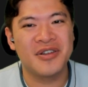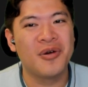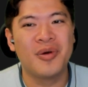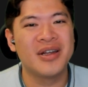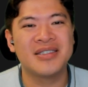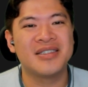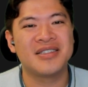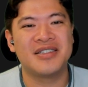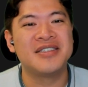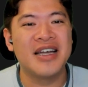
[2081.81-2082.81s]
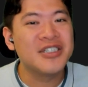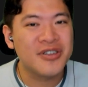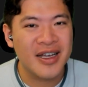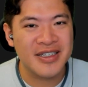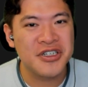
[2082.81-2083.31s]
You know, what is this
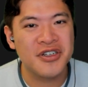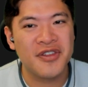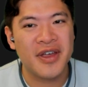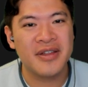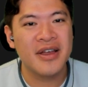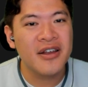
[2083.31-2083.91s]
decentralization thing?